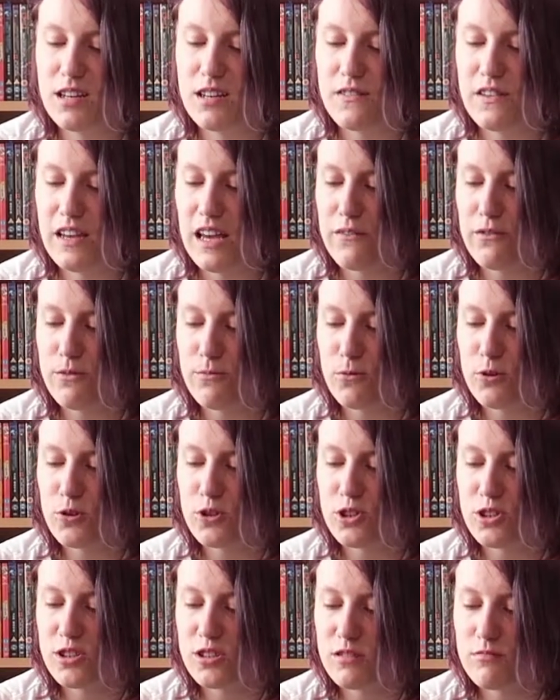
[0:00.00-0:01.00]
if you haven't
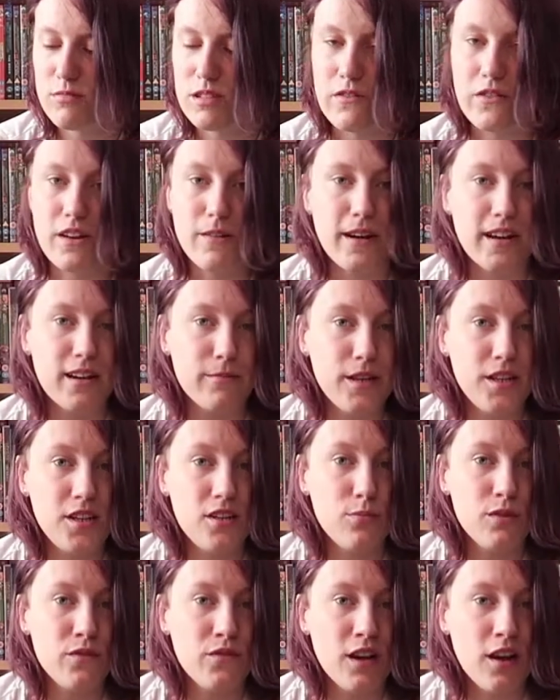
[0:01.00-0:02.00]
watched them, definitely
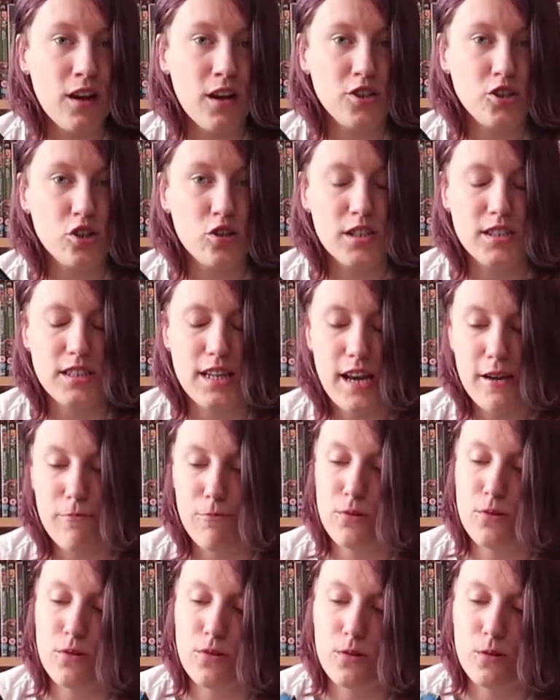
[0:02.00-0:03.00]
recommend them if you like Johnny Depp
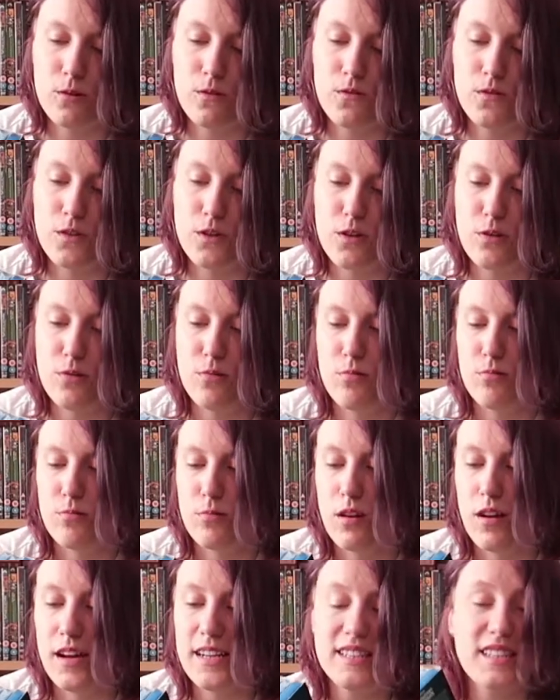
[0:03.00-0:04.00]
or if you
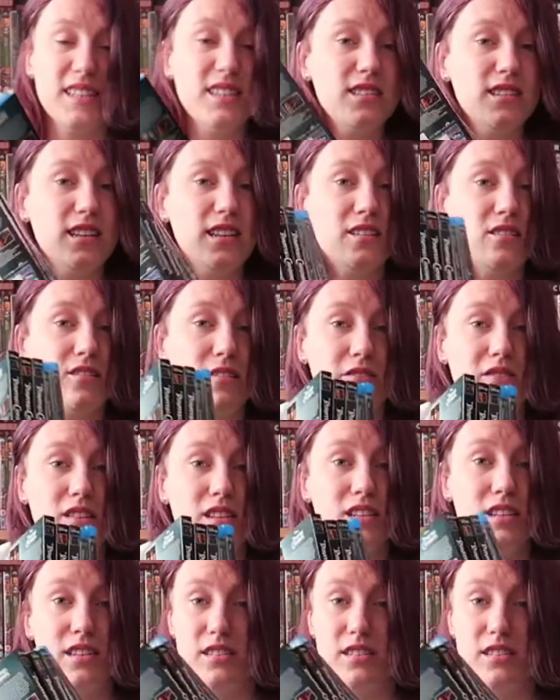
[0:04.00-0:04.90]
like Disney, because obviously